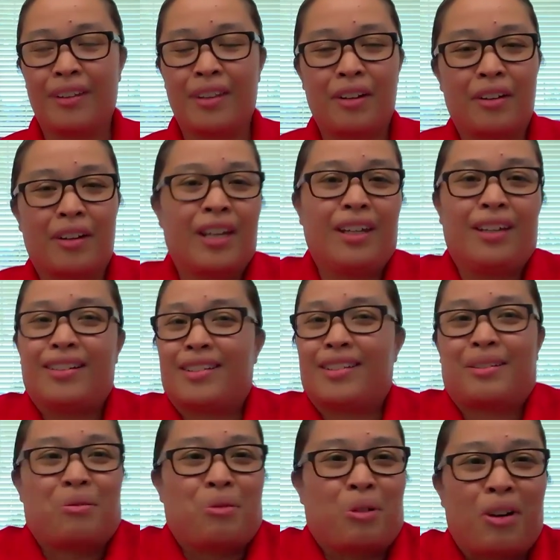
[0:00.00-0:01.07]
They're
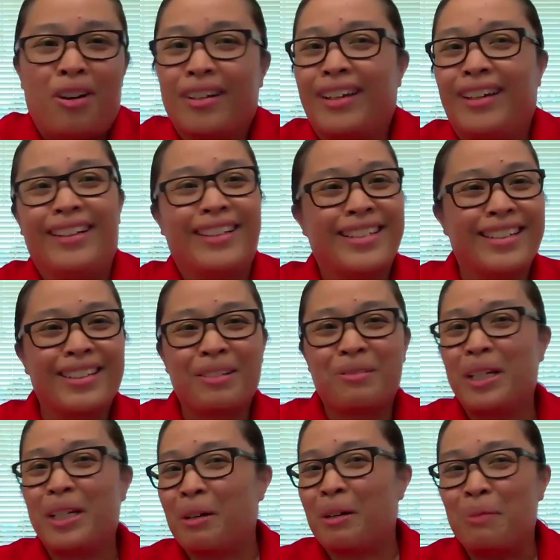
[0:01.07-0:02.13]
geeks. We're all geeks.
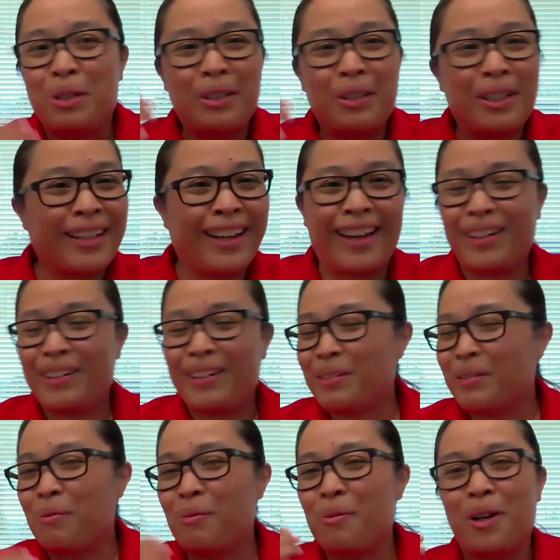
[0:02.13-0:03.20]
We communicate
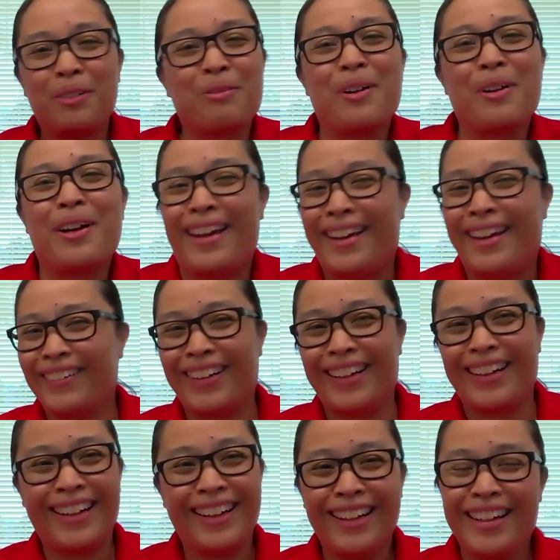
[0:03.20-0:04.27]
one way,
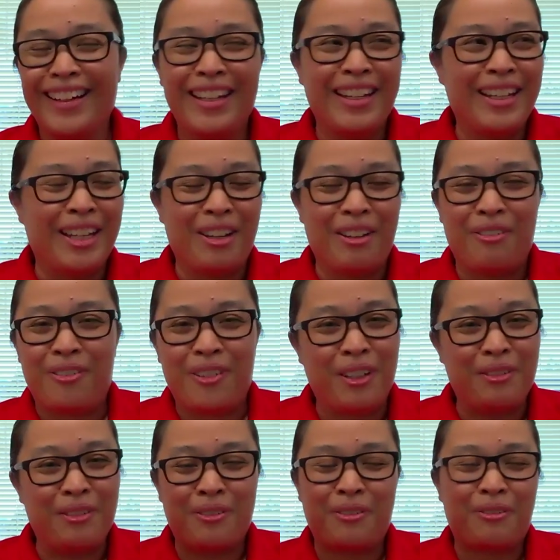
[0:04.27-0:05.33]
right? If
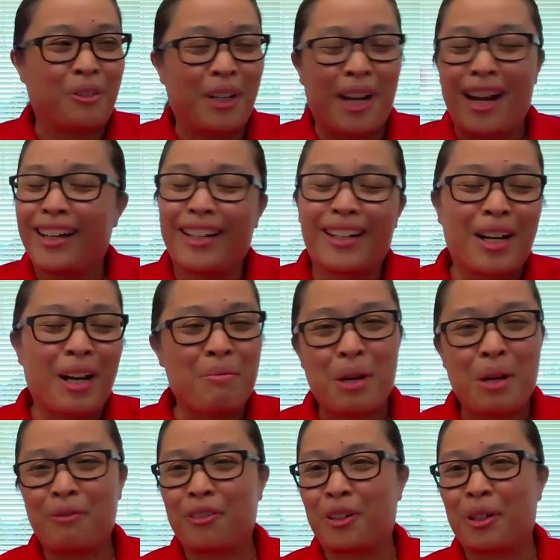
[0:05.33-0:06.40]
if we're not gonna come
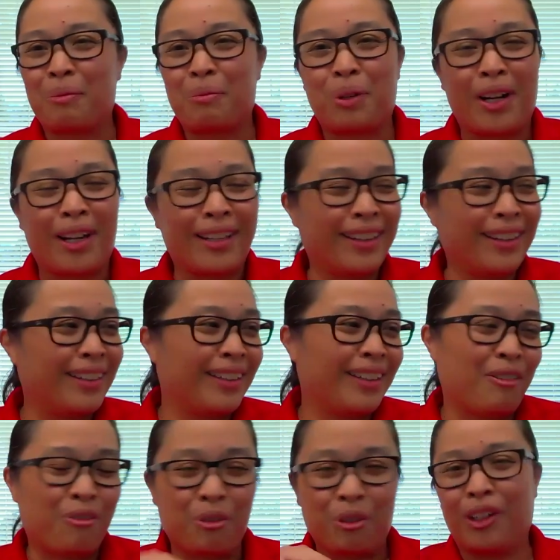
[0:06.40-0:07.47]
up for a breath,
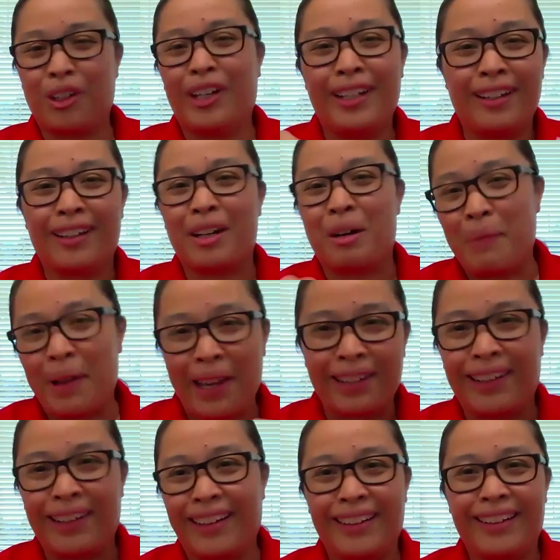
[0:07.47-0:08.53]
if we're in the command
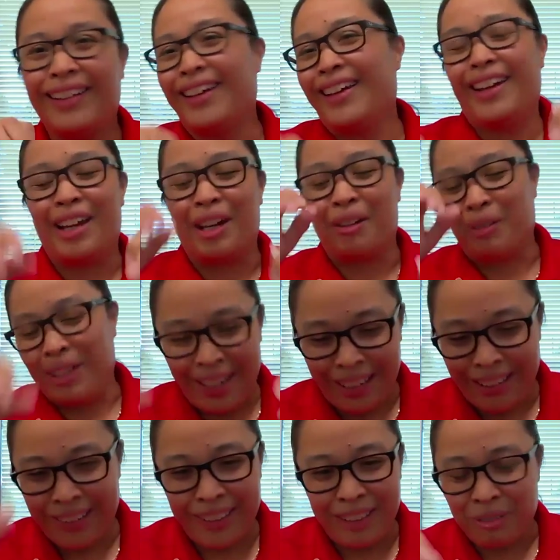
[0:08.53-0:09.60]
line and we're
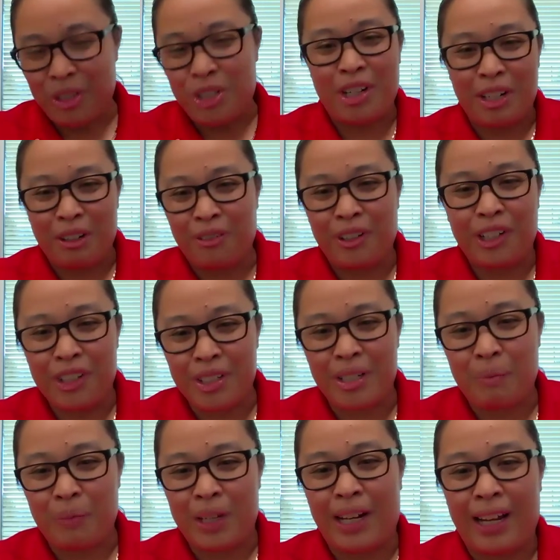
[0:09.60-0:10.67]
down and we're trying to figure
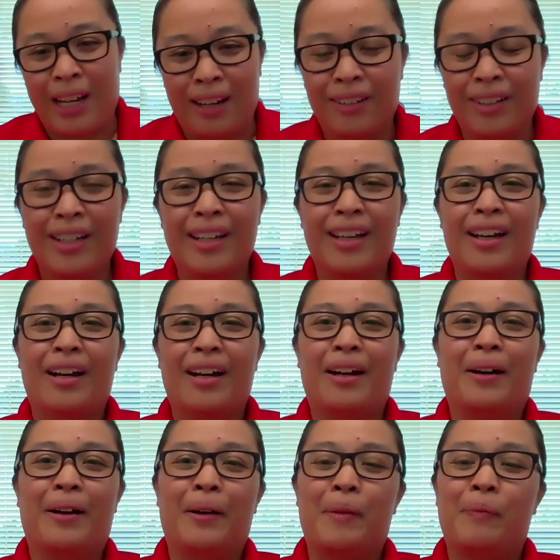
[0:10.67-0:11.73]
something out,
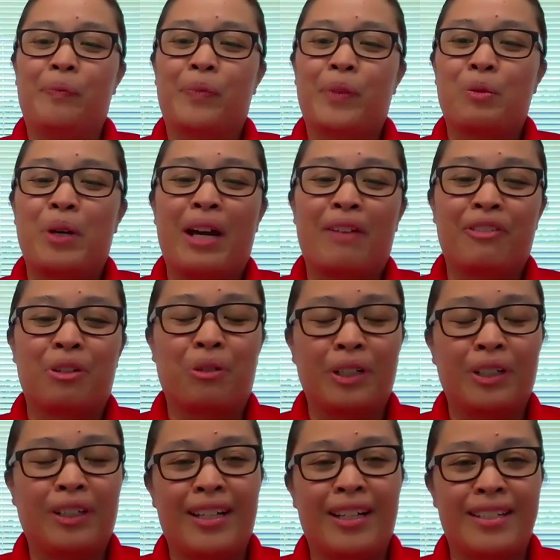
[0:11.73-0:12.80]
um, we have to
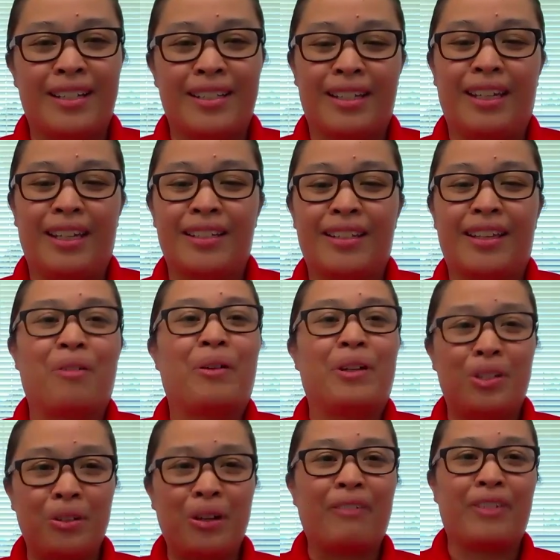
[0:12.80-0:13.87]
realize as geeks that we
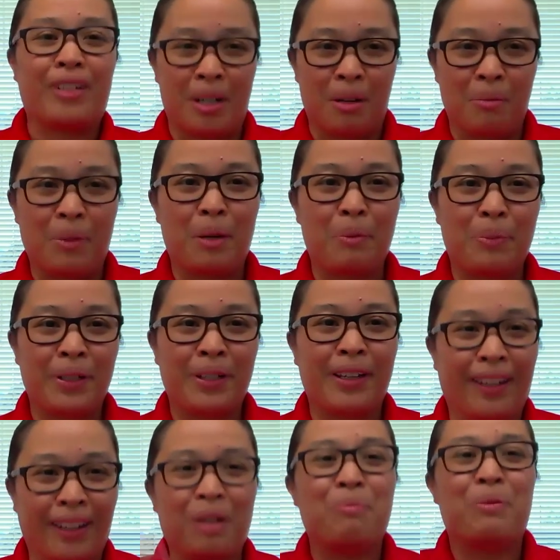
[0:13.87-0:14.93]
do have to come up
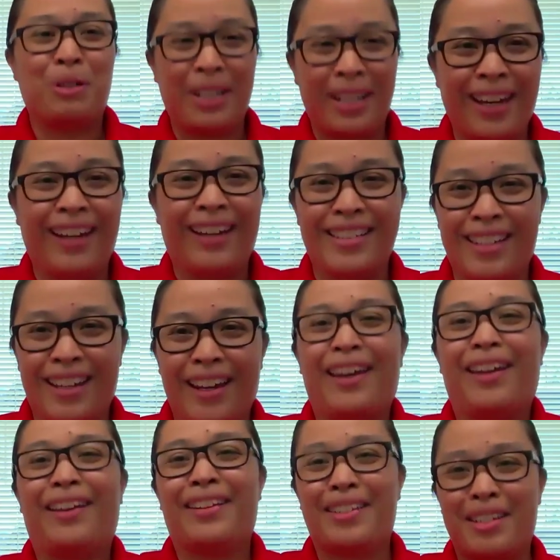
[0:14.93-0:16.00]
and communicate and say,
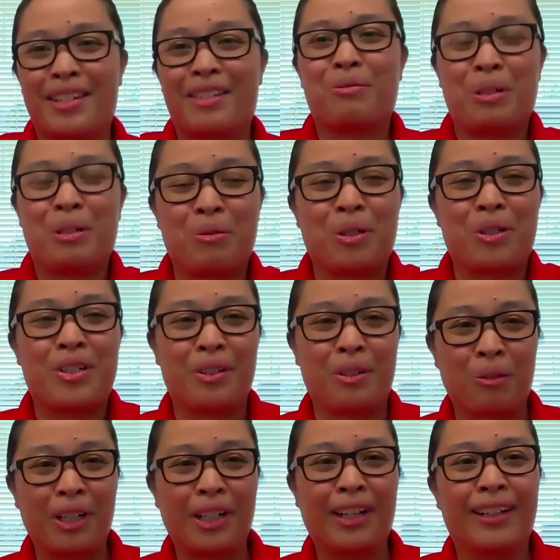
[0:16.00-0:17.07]
hey, this is what we're
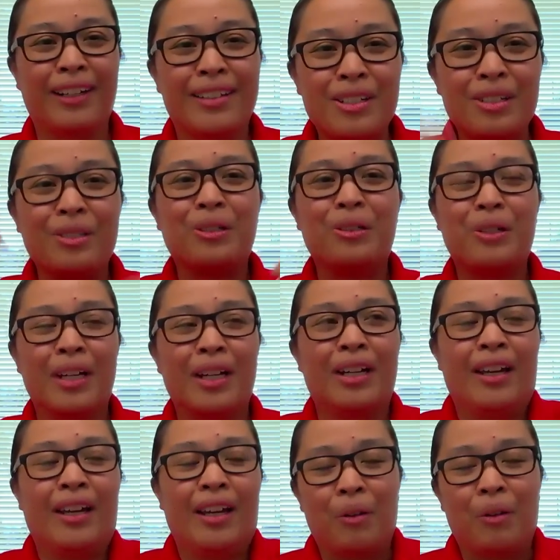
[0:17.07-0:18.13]
still running into
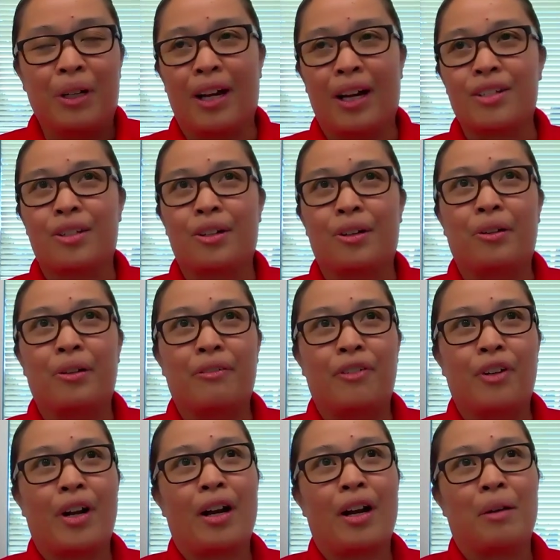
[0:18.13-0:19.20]
and whatnot. So if
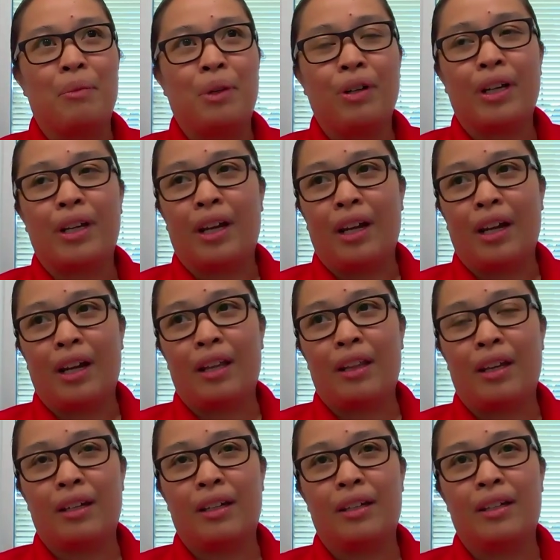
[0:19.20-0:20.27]
you're not communicating, I
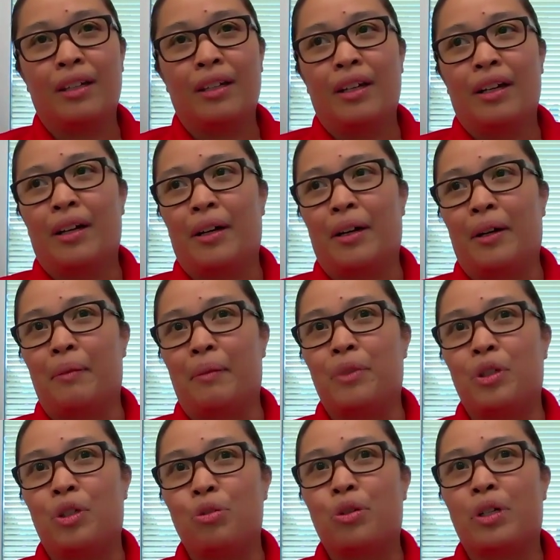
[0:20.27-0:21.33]
think um,
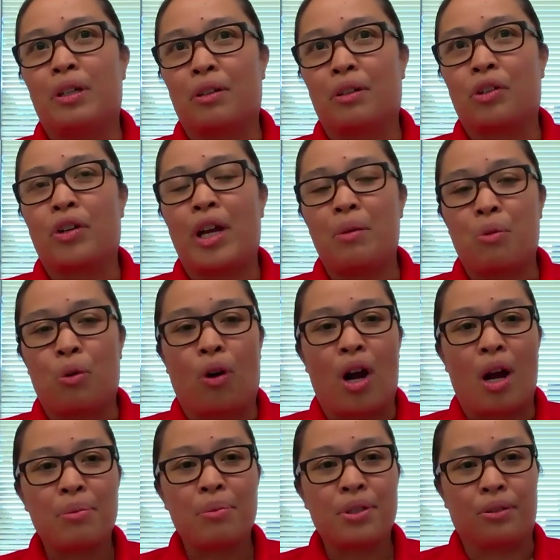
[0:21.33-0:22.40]
you can create more
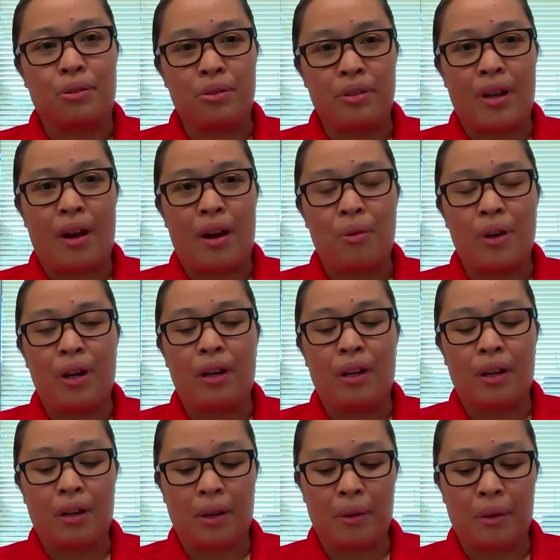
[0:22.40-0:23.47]
obstacles that
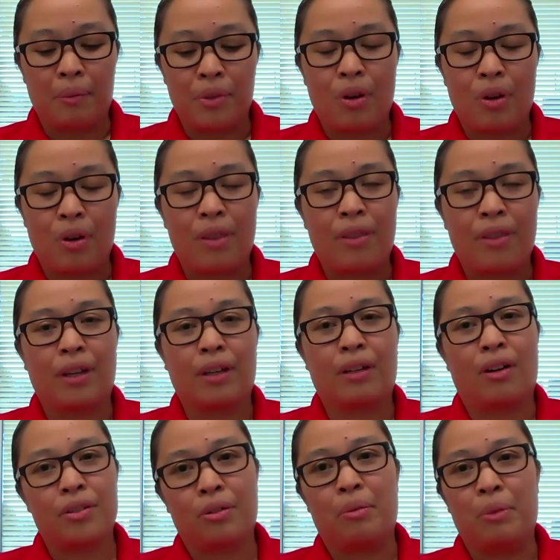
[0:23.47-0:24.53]
way. Um, so I think
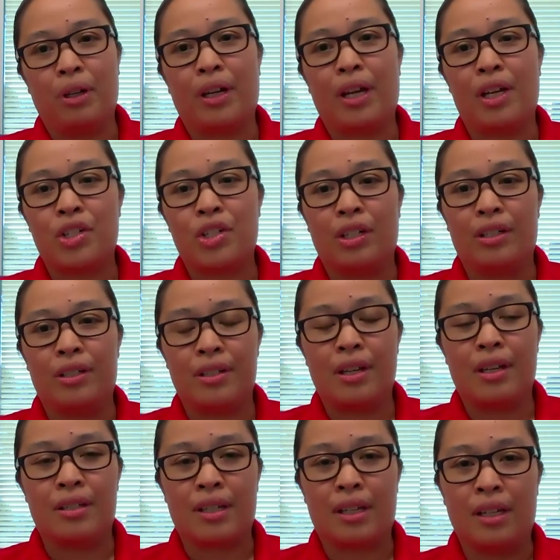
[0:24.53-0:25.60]
also communication is
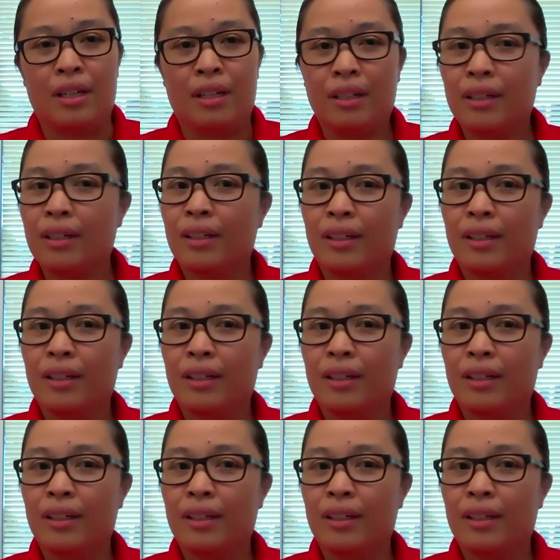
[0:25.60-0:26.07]
is key.